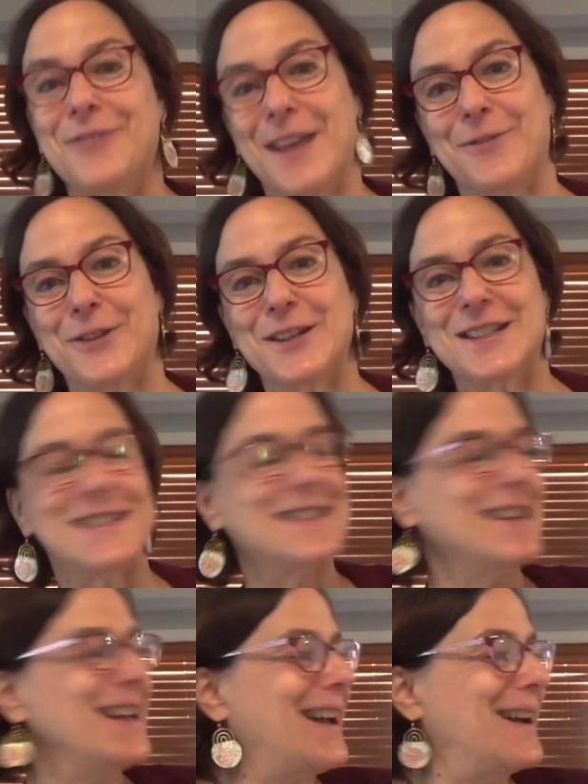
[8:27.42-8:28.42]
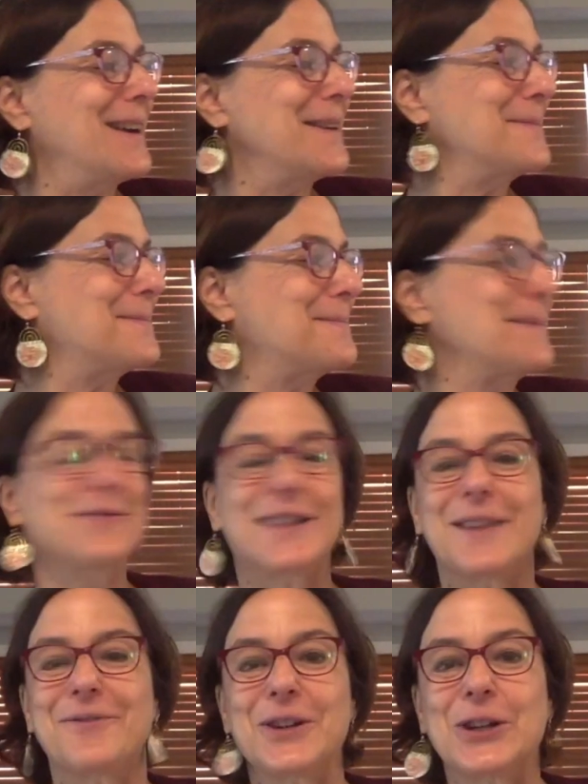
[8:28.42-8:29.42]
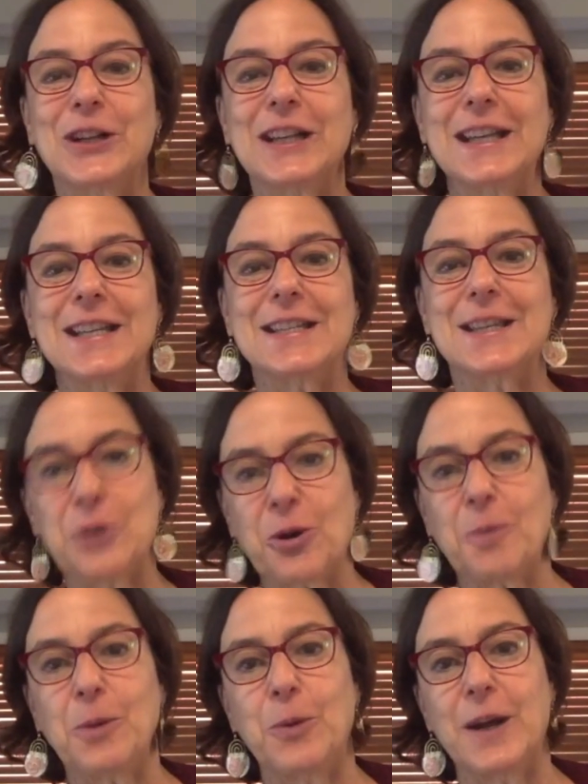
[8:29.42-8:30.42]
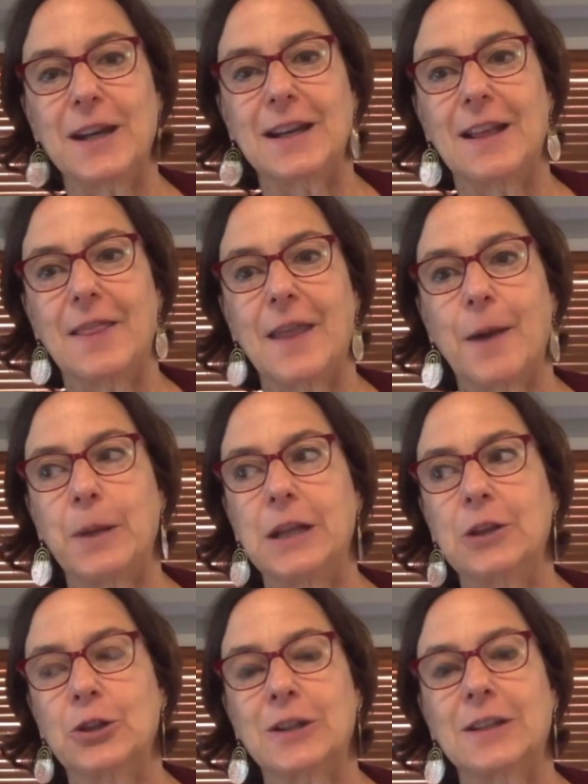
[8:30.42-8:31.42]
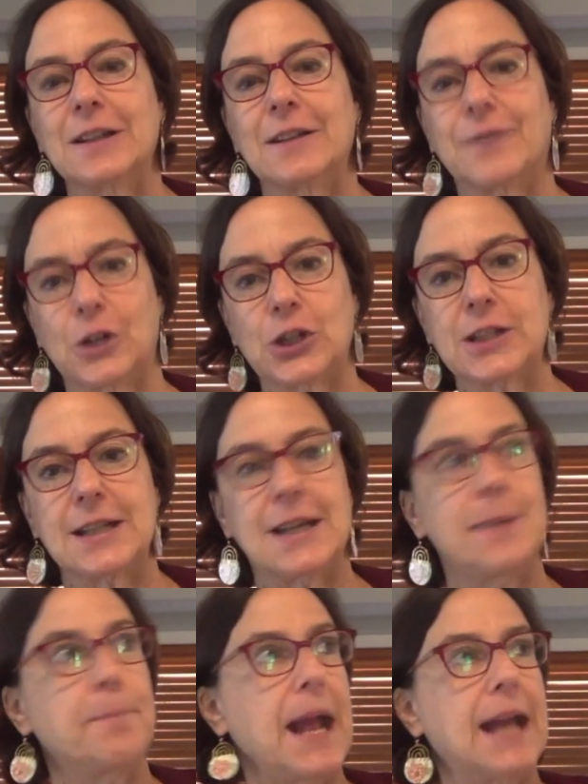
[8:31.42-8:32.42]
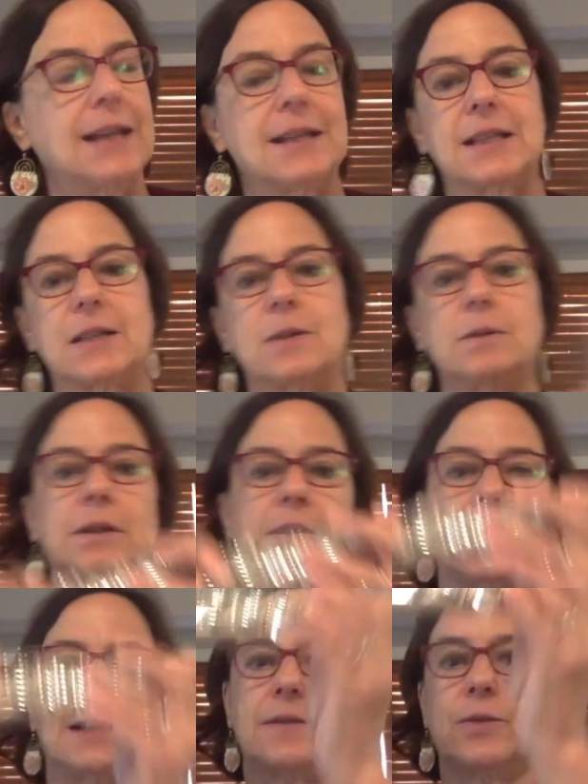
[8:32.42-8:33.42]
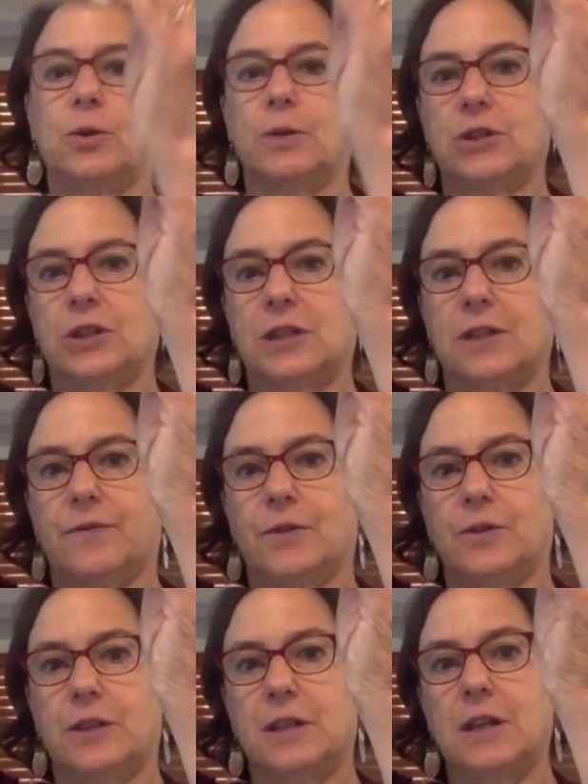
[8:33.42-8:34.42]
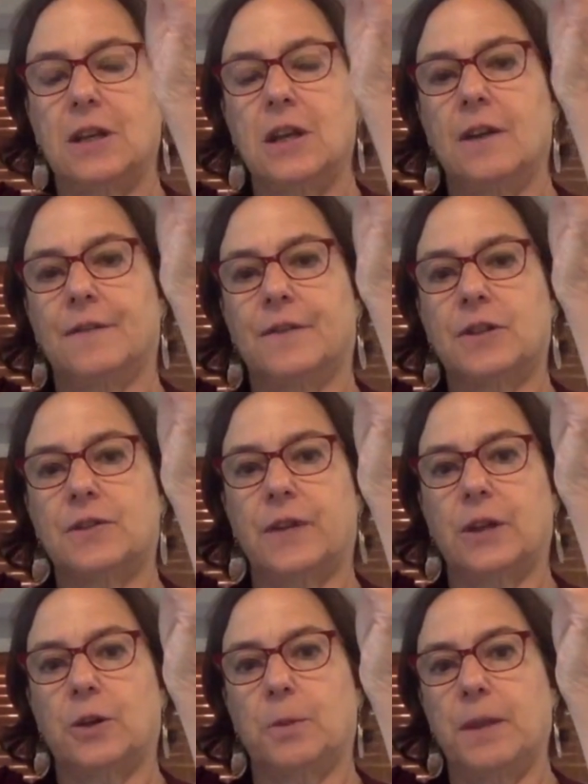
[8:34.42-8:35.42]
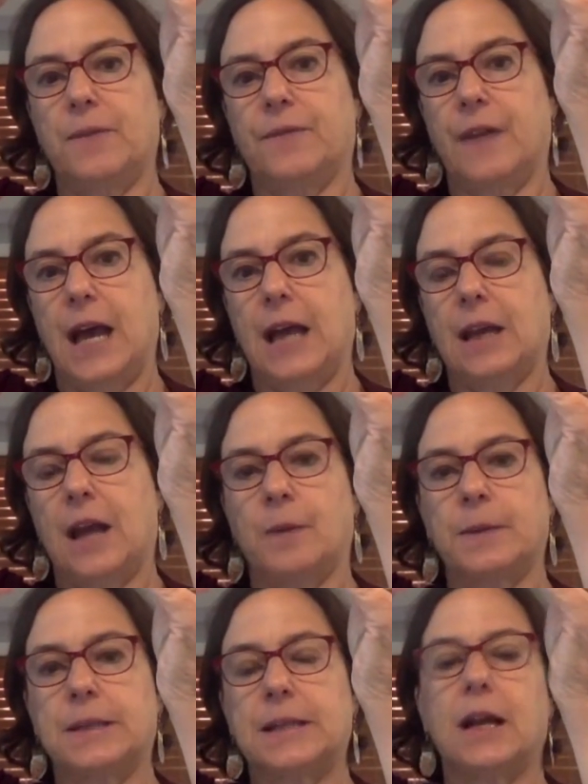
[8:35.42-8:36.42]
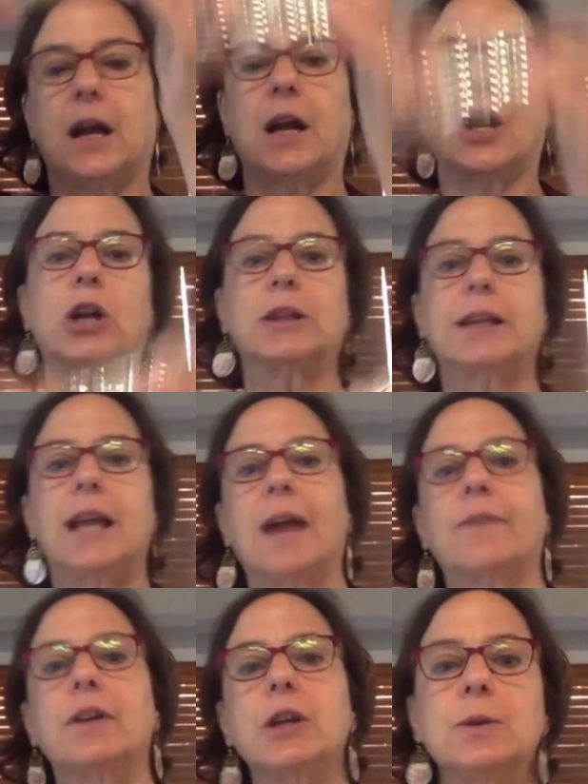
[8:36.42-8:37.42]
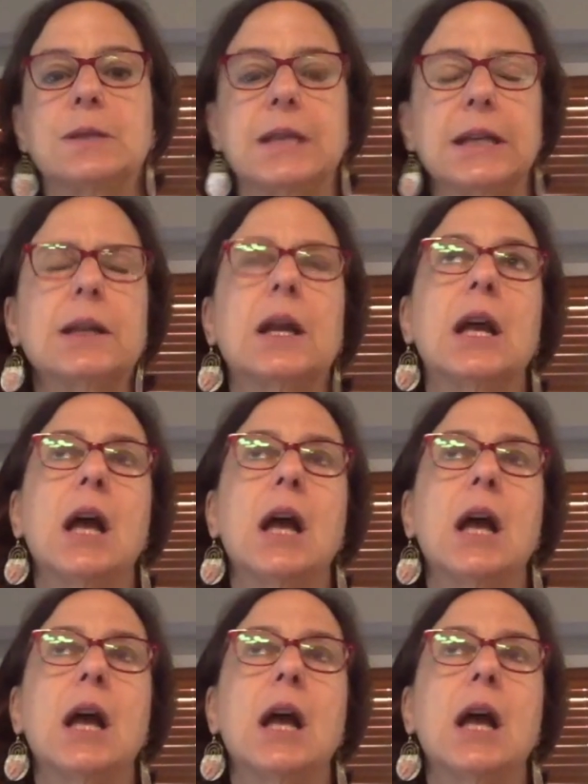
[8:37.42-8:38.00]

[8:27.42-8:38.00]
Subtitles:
favorite B flat fingering is the normal one that we learn first in band in school, and that's of course just the first finger B flat. I would say I hardly ever use it.